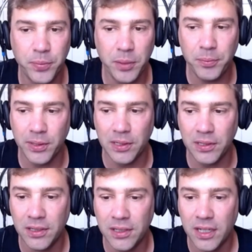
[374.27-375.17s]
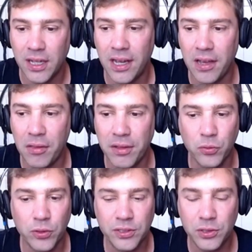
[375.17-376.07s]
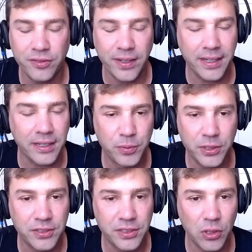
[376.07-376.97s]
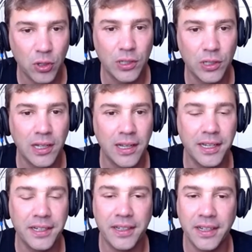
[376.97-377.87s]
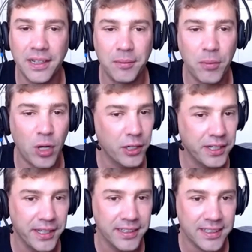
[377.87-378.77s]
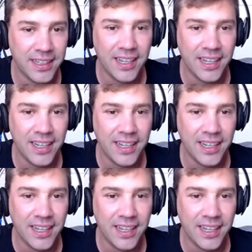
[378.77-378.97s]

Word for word: people Uh, that were sort of experts in online uh, marketing,